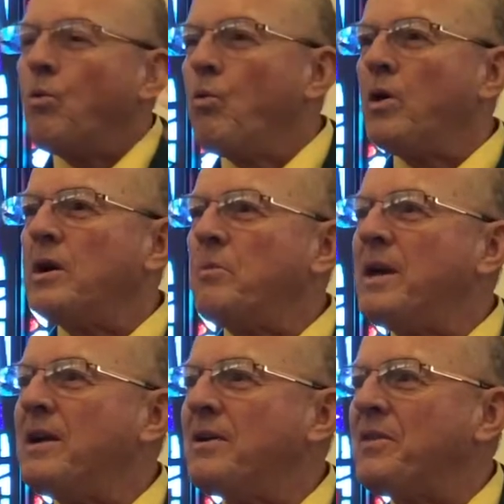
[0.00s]
Where did
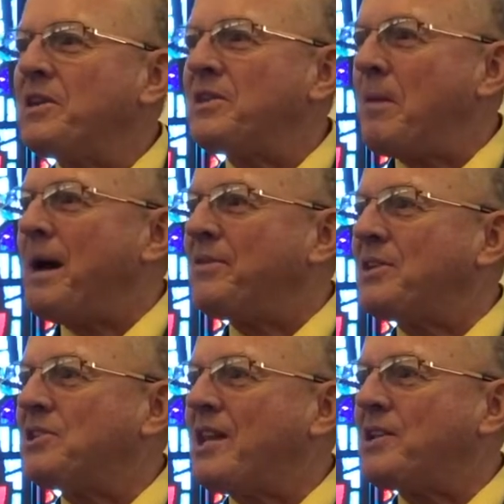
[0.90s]
we hear this about
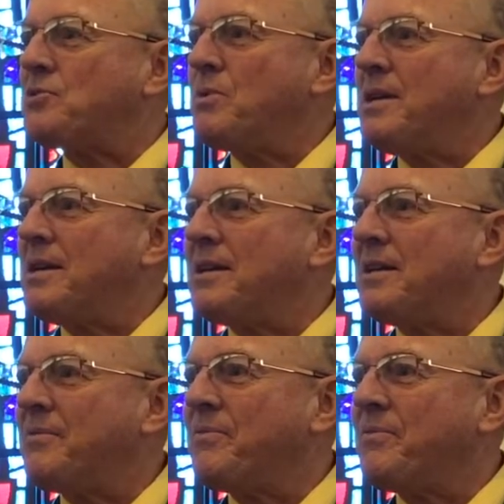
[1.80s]
this last week?